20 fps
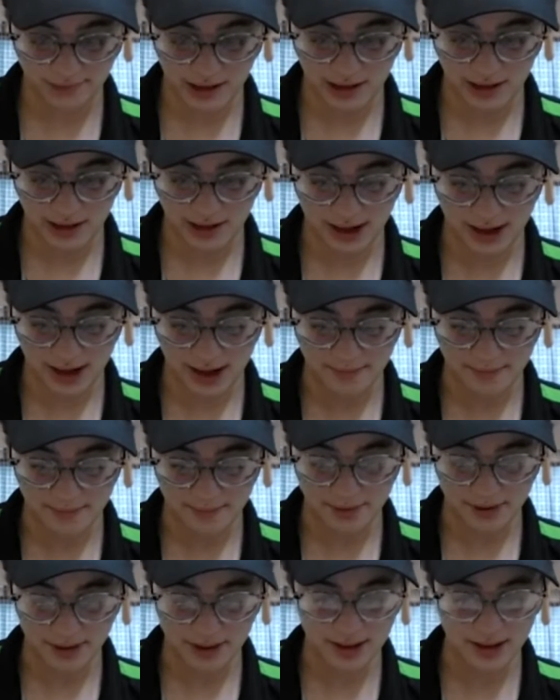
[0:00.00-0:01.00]
I
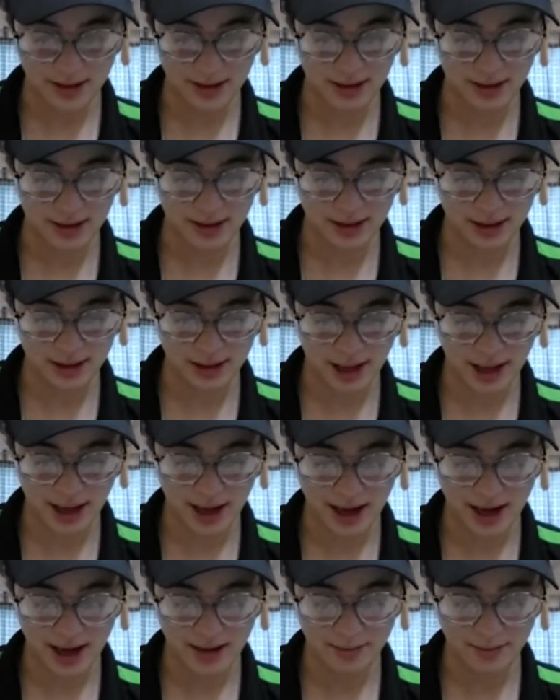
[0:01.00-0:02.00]
got big
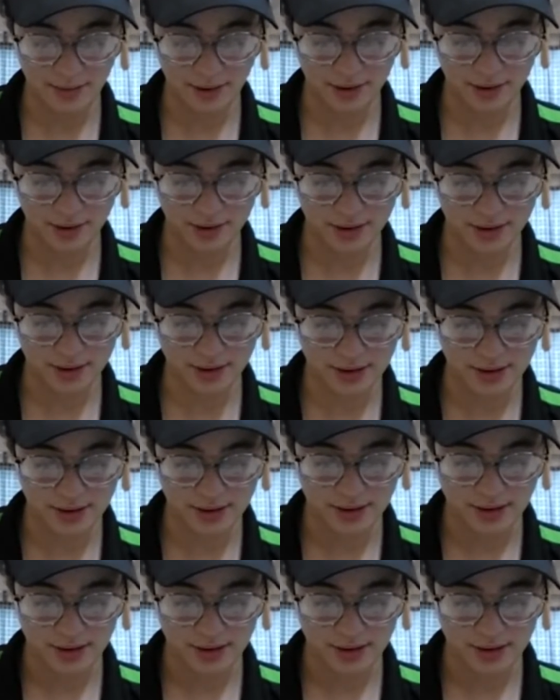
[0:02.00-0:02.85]
eyeballs.